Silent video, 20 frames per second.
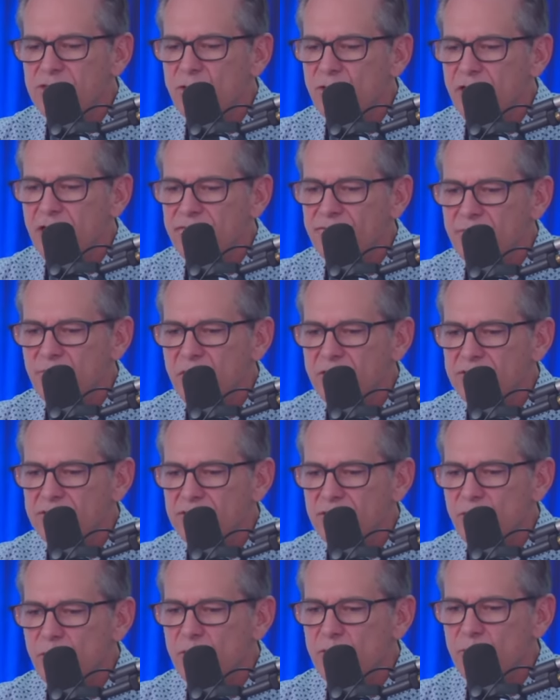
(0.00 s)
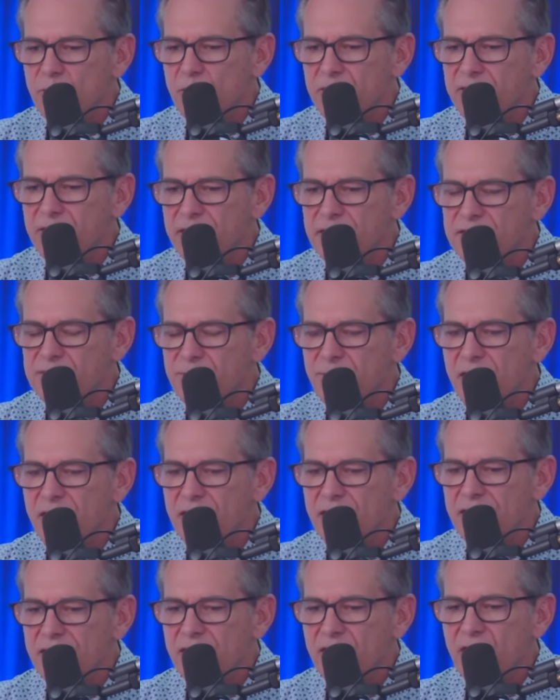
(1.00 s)
Don't have much to do with what they
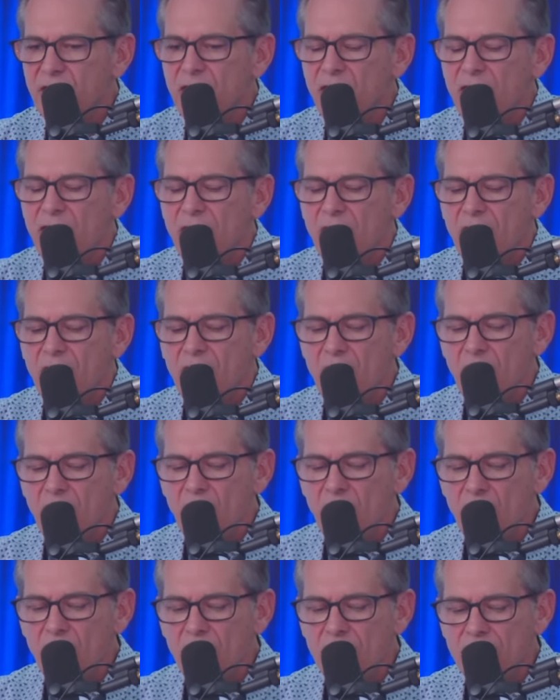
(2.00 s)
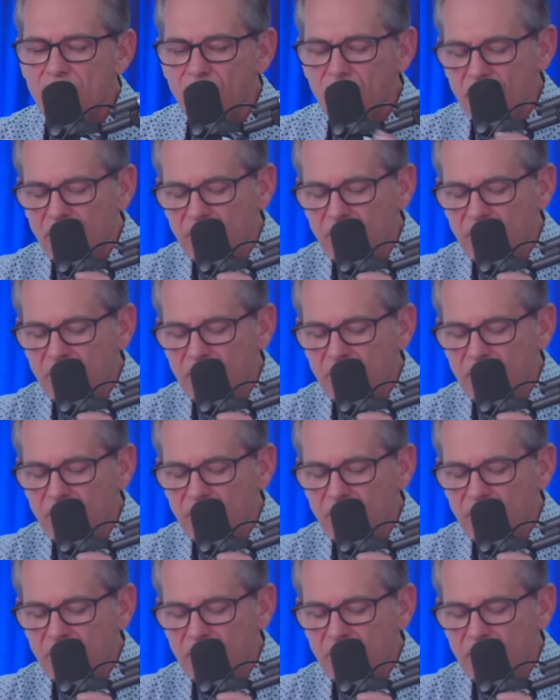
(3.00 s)
spend. So